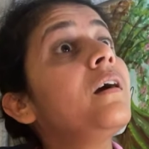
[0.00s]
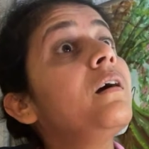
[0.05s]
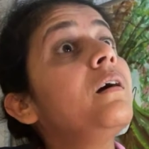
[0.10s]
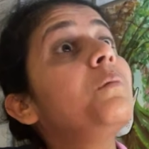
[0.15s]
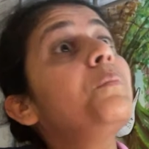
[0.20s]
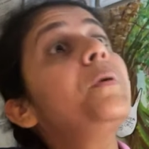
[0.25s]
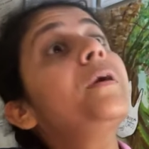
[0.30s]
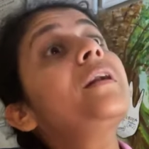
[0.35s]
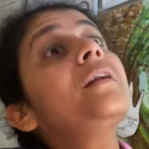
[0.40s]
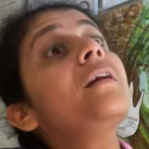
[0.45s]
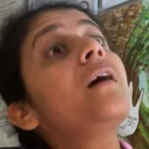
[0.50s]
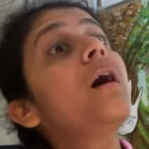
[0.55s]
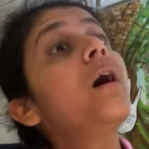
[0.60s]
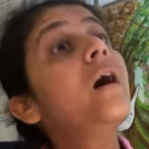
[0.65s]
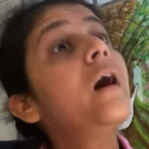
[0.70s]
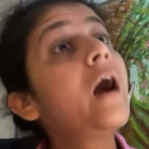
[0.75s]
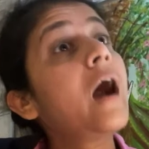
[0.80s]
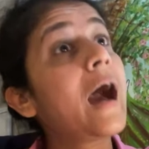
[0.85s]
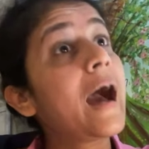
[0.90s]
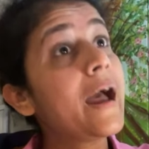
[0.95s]
But
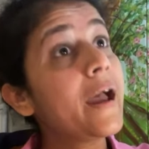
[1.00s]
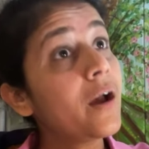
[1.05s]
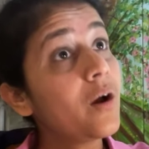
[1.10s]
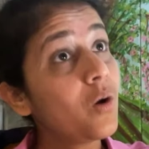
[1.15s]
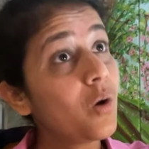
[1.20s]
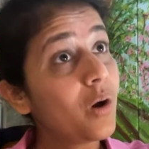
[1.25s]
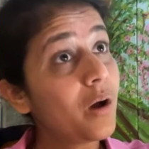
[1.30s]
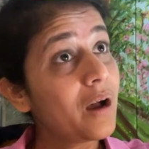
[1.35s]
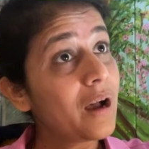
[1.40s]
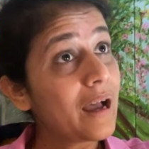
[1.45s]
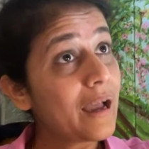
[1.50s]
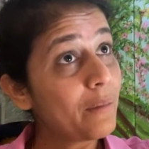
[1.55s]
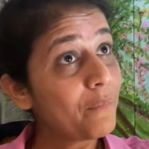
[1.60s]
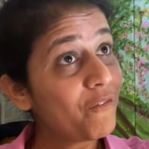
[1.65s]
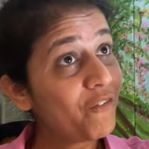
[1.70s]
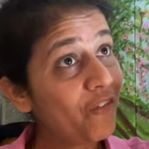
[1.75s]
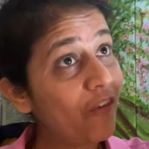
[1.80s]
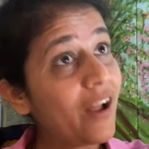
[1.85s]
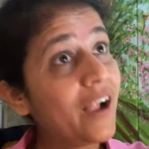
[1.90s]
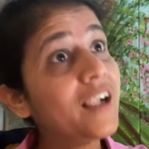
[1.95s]
I
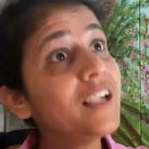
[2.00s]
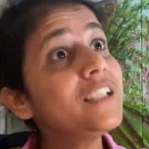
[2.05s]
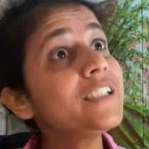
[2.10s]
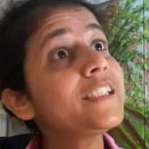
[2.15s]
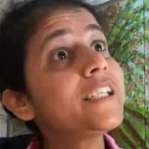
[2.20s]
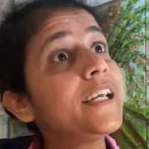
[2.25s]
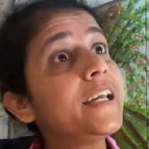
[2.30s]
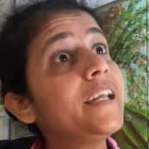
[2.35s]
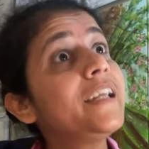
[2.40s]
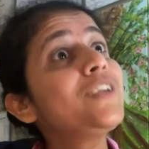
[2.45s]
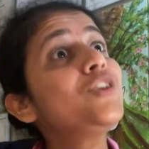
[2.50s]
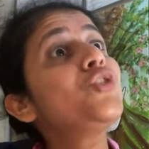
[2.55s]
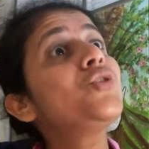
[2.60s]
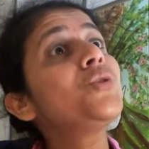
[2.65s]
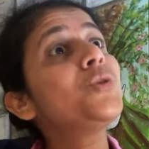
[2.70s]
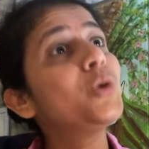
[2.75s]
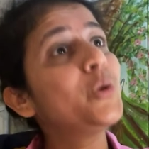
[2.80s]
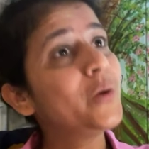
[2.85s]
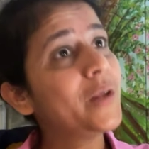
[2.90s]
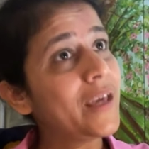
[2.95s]
felt it
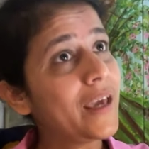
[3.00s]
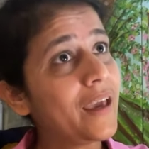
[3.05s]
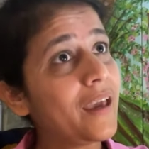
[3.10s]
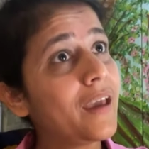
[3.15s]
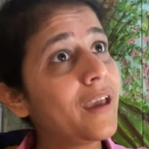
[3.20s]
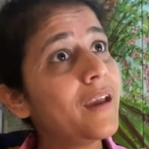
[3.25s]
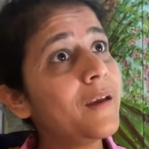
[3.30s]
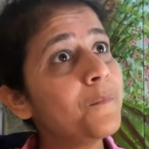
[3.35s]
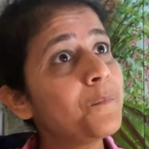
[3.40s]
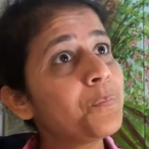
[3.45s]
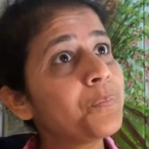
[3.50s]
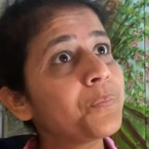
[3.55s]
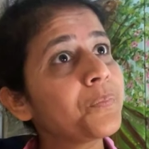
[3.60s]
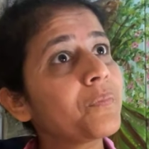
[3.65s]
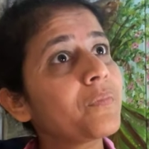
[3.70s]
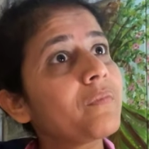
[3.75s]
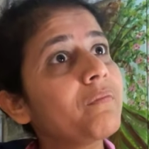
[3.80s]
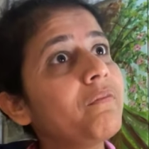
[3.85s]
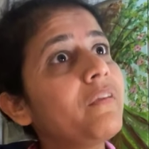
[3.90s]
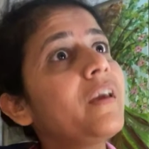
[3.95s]
today
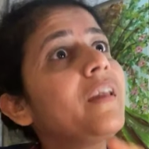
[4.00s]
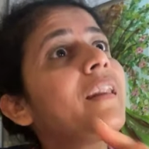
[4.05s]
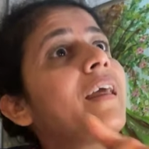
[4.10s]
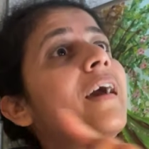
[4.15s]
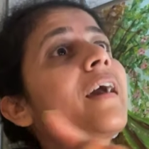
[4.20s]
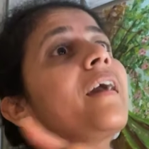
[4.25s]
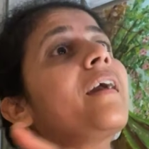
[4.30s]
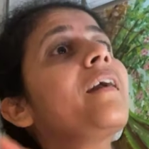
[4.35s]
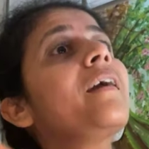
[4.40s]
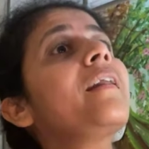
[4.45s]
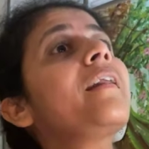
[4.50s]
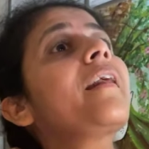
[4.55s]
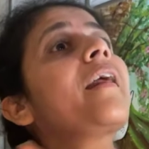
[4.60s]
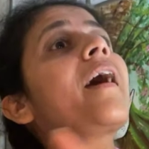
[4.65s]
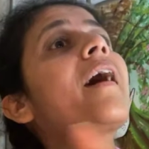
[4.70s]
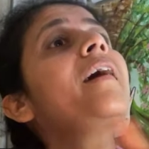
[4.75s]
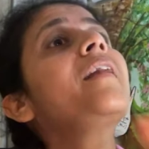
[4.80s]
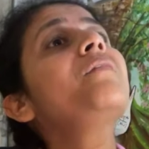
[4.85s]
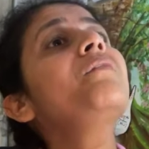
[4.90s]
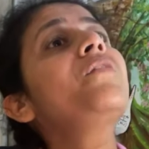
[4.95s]
when I
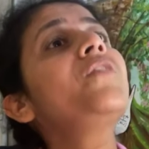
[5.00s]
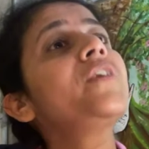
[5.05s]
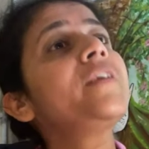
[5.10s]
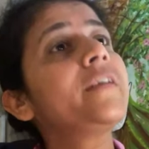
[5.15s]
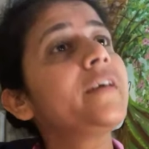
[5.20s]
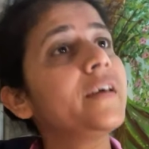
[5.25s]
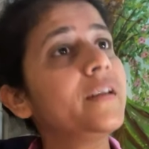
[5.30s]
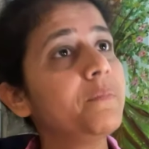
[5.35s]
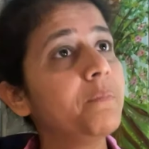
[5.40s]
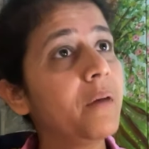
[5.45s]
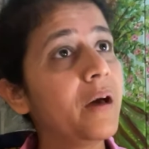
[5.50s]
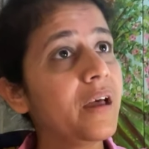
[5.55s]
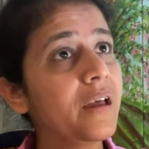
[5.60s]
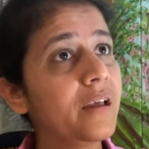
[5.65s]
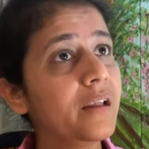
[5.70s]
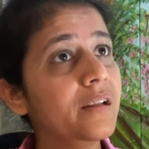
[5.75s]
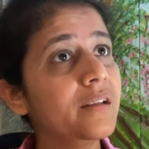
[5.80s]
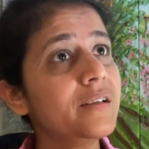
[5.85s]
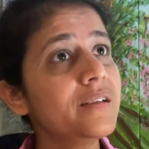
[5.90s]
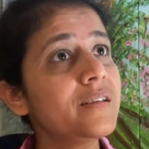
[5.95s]
ran for 10
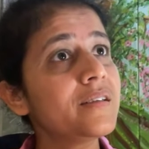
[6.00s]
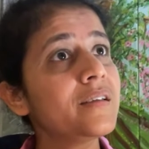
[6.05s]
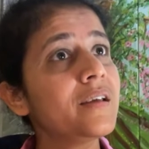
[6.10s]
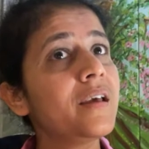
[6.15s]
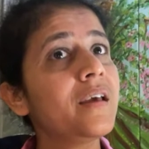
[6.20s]
miles